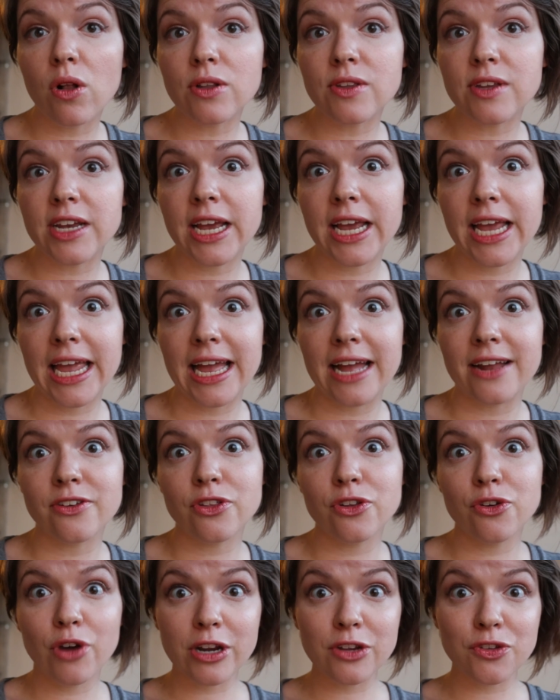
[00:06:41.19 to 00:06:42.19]
Ulta, and
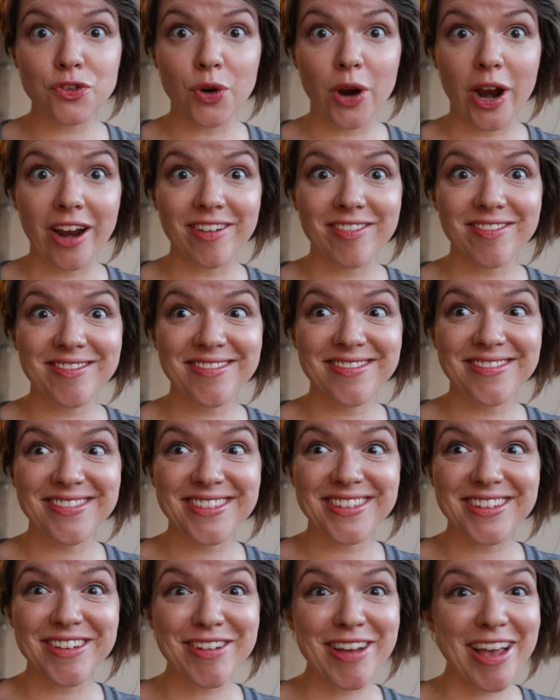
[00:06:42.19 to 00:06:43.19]
the drugstore.
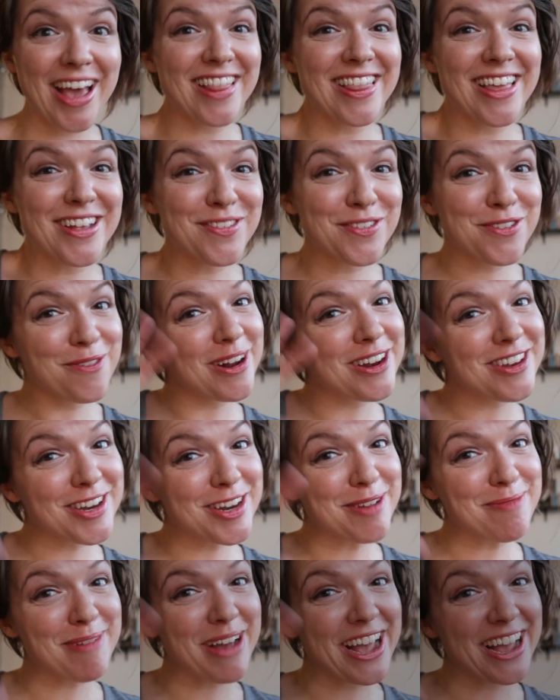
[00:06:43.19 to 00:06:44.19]
Okay, thanks for
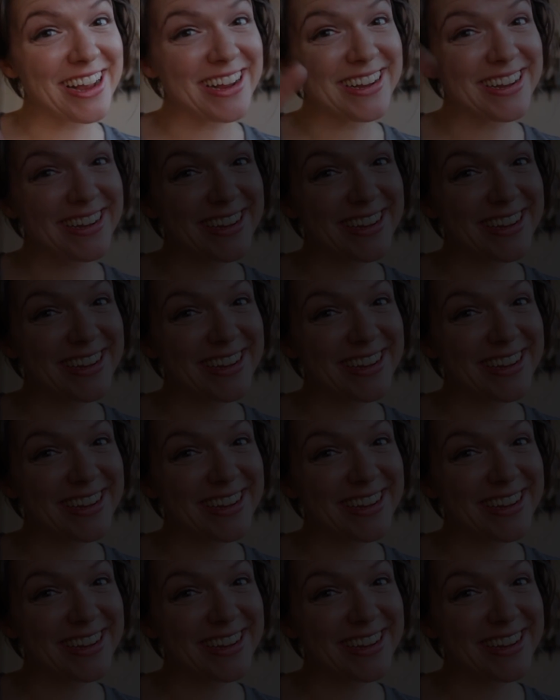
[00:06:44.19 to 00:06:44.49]
watching. Bye.